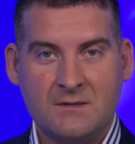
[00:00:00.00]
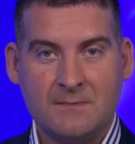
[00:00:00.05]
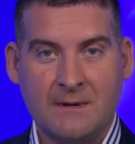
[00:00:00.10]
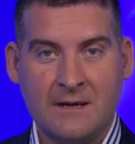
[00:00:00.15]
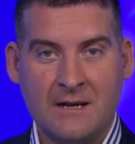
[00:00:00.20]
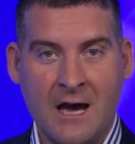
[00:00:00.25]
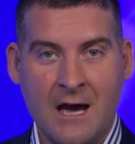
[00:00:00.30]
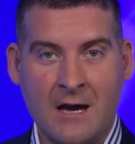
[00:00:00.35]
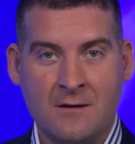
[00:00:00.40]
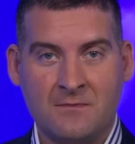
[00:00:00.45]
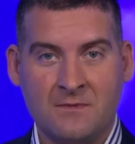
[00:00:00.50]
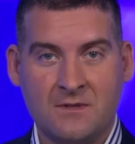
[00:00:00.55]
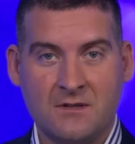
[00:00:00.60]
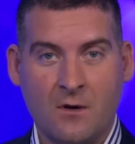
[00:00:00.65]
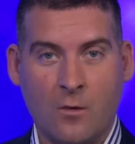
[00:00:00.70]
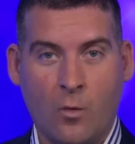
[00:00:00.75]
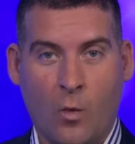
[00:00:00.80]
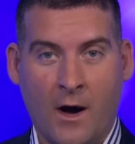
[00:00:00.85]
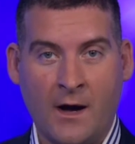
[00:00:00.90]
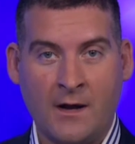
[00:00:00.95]
He's been named
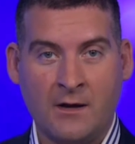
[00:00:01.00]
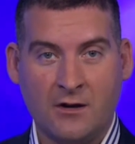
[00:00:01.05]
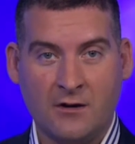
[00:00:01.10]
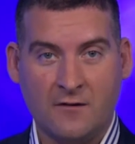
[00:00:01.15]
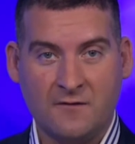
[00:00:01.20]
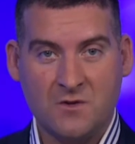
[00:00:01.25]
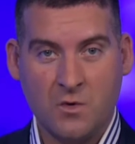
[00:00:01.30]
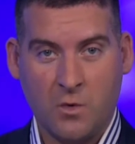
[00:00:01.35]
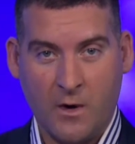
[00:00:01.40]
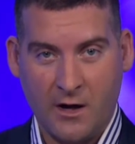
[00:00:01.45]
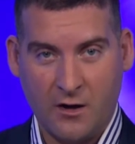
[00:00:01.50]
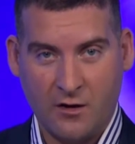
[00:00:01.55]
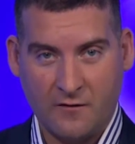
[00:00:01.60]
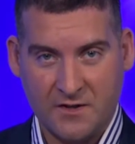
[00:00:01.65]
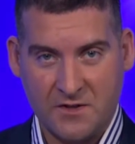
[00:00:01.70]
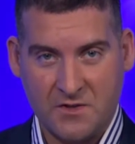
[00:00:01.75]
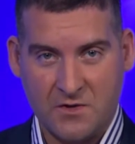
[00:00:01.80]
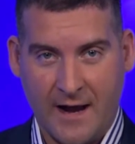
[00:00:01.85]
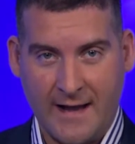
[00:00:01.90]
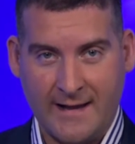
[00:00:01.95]
one of 12
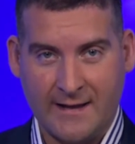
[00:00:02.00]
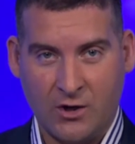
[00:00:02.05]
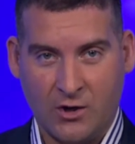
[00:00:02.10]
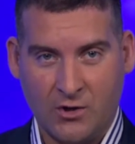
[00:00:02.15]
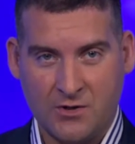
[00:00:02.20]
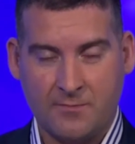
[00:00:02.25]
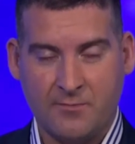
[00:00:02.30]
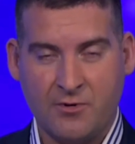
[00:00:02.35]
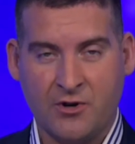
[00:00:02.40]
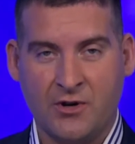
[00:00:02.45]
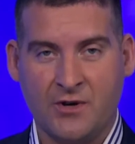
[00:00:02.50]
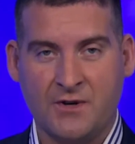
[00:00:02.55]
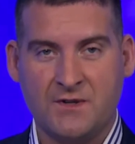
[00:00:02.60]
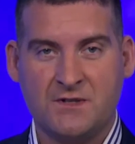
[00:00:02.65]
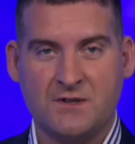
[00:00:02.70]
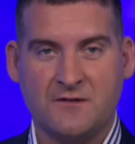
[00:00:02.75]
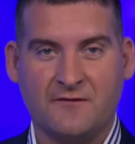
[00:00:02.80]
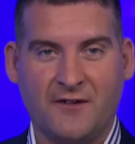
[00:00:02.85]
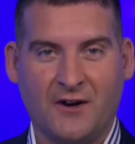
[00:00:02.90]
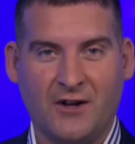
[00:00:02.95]
Australian entrepreneurs
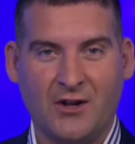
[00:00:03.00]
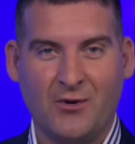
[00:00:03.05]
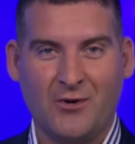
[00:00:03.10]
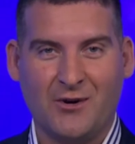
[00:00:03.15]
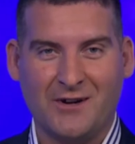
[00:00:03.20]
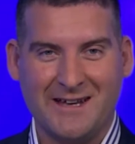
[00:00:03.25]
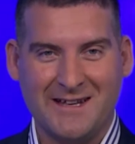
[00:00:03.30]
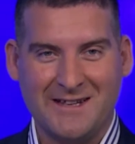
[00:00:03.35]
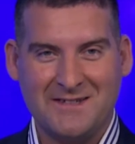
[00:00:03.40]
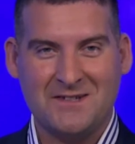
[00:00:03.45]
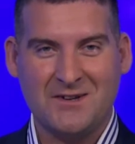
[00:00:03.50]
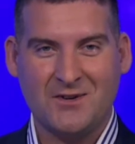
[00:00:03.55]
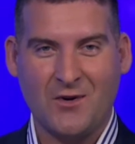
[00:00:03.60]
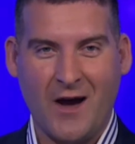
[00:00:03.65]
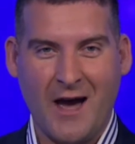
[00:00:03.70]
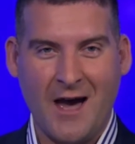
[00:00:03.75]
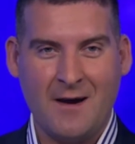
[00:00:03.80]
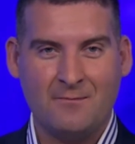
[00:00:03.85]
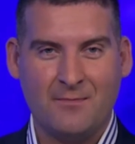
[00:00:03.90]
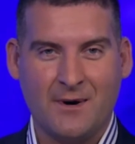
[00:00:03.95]
to follow on
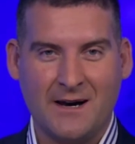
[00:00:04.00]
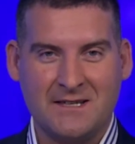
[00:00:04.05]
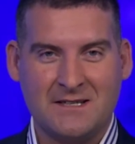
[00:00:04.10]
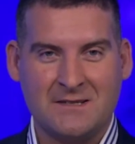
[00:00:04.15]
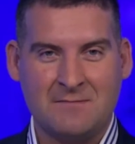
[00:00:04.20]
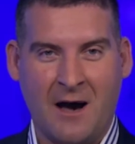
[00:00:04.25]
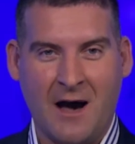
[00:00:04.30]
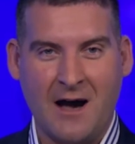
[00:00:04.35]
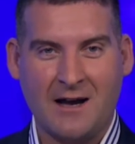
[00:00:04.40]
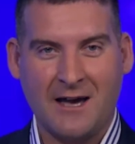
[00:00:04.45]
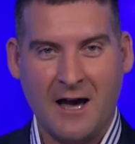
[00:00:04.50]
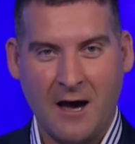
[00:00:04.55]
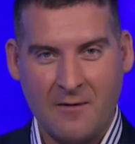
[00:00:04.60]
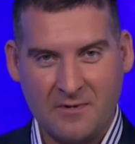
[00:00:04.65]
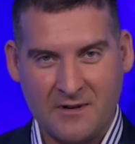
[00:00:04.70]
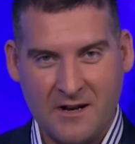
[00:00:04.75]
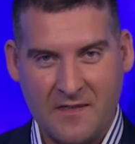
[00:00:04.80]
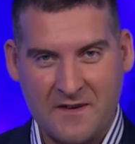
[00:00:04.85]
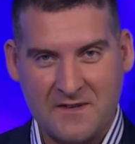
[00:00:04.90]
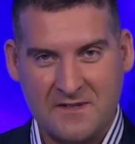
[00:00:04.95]
Instagram by Smart
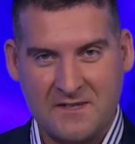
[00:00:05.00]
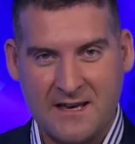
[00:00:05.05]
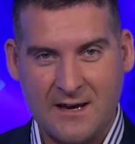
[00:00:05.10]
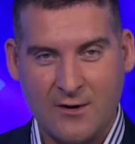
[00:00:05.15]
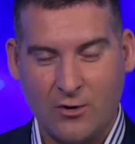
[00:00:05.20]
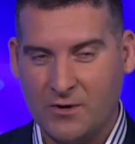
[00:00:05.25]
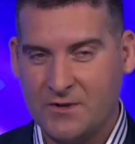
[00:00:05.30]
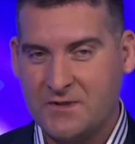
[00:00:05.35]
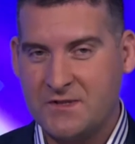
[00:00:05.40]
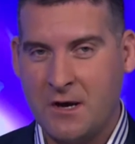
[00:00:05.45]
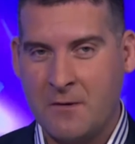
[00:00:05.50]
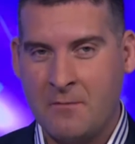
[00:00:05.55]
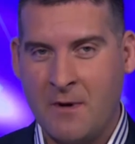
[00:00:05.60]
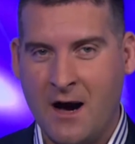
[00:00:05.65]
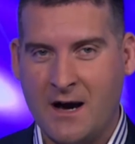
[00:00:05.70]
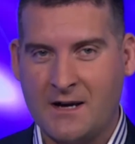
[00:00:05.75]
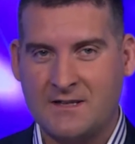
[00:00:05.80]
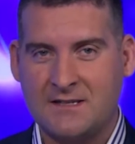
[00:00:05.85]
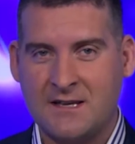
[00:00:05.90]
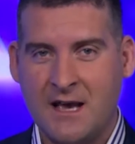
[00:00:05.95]
Company. This year also
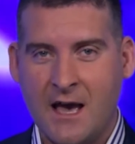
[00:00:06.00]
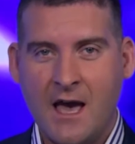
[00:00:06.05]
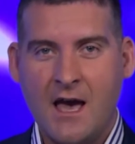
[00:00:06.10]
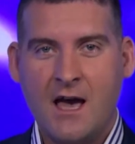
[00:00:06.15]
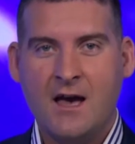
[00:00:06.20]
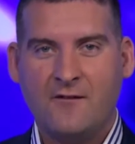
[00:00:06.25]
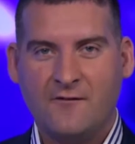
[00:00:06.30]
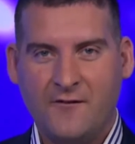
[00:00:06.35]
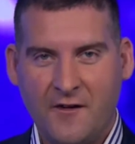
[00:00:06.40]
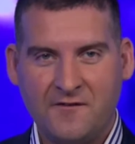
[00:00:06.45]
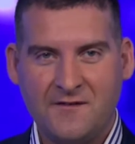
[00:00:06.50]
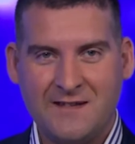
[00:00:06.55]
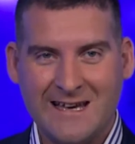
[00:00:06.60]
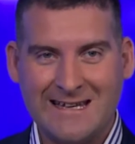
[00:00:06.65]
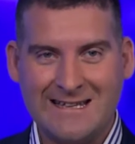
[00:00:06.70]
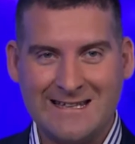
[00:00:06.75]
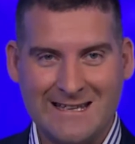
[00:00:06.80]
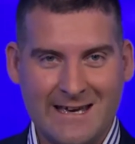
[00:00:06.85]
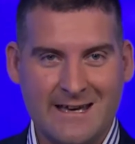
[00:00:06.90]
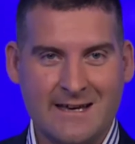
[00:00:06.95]
marks
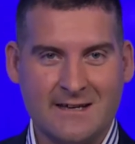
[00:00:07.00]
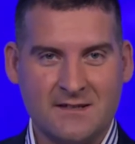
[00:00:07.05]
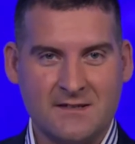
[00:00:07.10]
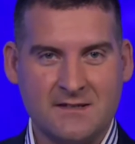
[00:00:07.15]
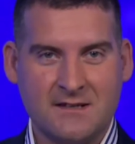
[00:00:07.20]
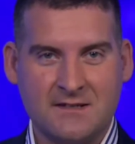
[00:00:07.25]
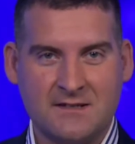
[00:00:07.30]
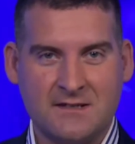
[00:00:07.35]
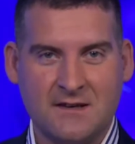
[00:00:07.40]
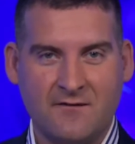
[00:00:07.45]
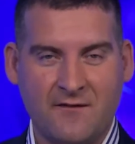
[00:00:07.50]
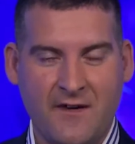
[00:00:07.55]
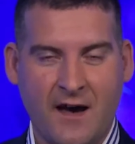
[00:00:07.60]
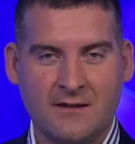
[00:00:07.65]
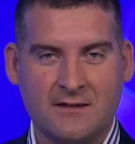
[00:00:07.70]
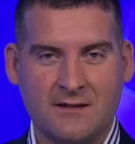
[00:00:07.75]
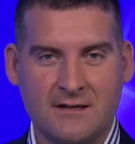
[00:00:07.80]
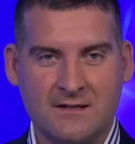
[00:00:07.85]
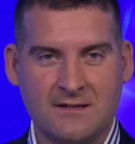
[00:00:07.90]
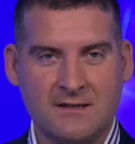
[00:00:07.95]
15 years since he
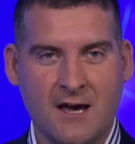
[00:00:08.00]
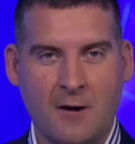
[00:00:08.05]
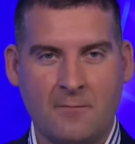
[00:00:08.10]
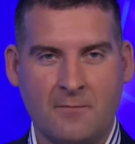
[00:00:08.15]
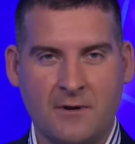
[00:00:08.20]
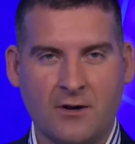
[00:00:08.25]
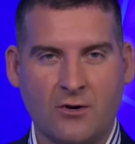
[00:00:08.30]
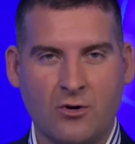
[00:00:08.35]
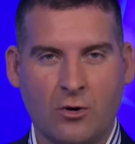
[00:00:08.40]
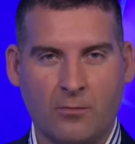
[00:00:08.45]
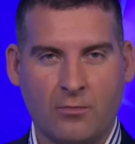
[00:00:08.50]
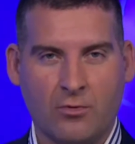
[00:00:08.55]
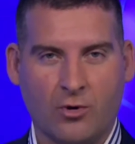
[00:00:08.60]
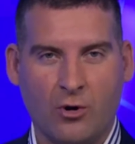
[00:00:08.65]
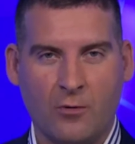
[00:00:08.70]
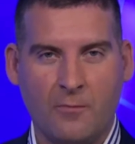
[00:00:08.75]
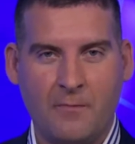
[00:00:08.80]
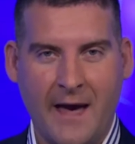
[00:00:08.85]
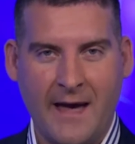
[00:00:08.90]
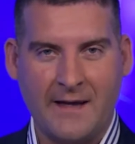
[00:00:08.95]
founded his company called
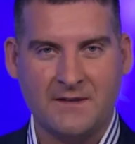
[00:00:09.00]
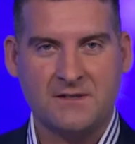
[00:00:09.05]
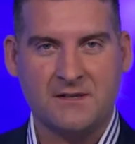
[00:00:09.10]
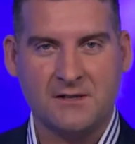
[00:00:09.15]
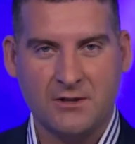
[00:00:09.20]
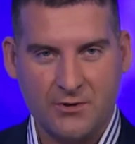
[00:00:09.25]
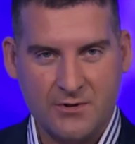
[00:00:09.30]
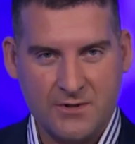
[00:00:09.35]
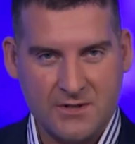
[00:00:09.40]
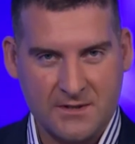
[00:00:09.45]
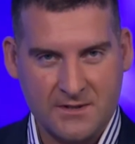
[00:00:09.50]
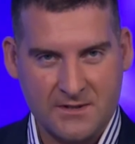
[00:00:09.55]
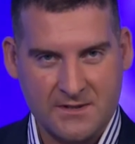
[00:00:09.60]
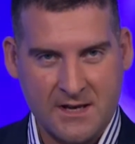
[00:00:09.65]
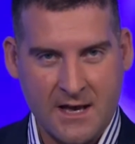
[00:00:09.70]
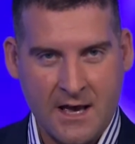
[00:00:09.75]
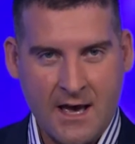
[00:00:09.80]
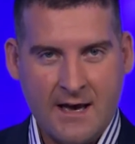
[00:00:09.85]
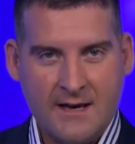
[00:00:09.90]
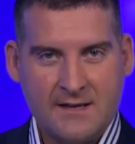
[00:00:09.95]
Broadband Solutions.
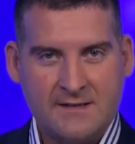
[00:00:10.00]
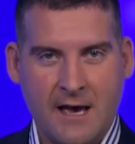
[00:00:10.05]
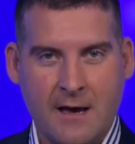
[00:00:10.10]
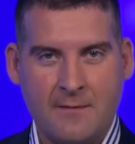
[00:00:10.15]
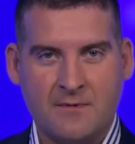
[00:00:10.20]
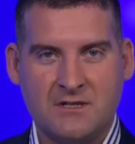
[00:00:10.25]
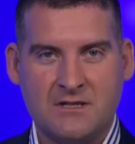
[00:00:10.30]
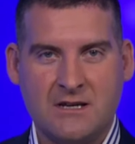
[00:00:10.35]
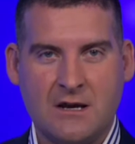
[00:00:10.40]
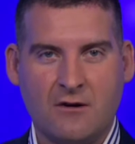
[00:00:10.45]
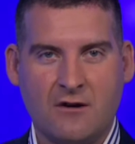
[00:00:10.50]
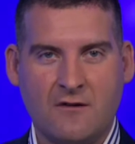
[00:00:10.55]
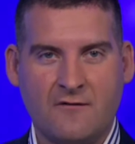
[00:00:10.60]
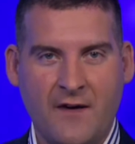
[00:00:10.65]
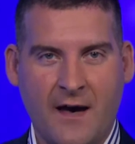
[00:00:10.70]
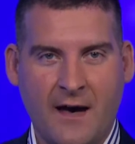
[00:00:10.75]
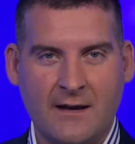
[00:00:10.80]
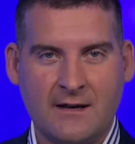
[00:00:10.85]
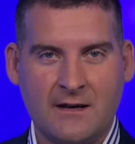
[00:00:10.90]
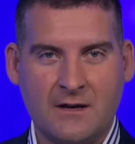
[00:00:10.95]
Sam Bashiry,
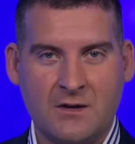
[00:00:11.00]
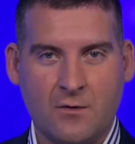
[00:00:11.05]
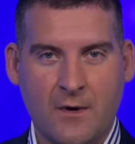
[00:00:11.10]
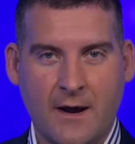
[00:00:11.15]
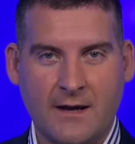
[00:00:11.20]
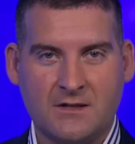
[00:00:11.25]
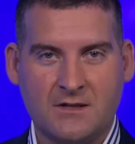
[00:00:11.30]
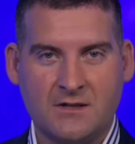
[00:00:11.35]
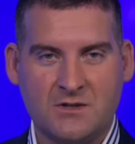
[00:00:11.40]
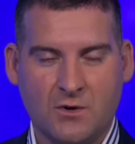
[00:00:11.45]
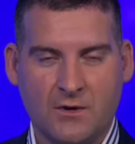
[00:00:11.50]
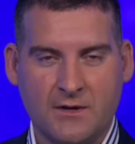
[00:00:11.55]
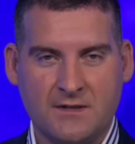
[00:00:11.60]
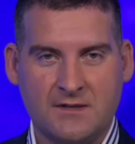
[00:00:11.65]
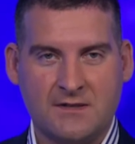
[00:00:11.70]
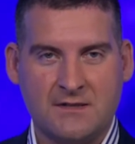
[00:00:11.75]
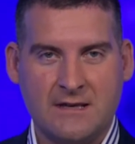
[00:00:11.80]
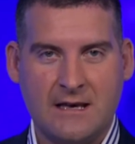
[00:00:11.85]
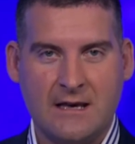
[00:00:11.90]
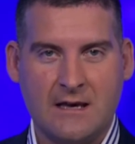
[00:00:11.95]
founder and director, joins
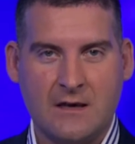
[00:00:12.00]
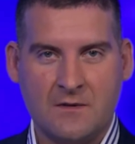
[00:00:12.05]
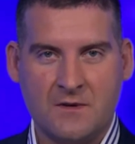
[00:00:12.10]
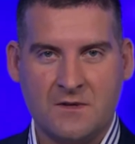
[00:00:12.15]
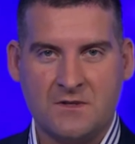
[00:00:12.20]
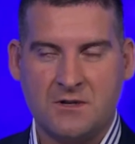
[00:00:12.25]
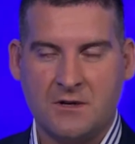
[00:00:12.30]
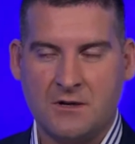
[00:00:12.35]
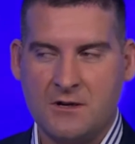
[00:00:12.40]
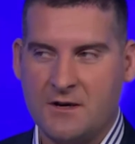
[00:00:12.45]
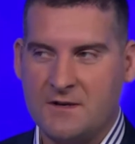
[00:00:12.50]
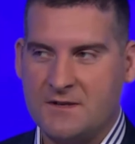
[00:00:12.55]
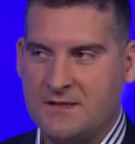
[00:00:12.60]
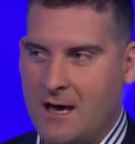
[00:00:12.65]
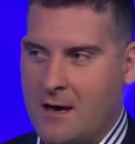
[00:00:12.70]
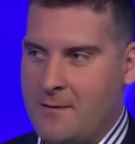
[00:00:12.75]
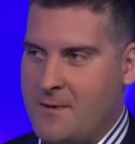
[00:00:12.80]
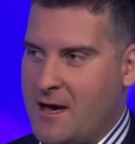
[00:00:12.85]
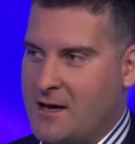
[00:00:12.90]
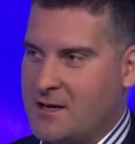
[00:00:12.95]
us here in the studio.
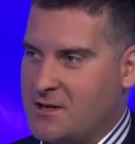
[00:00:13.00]
Sam, how are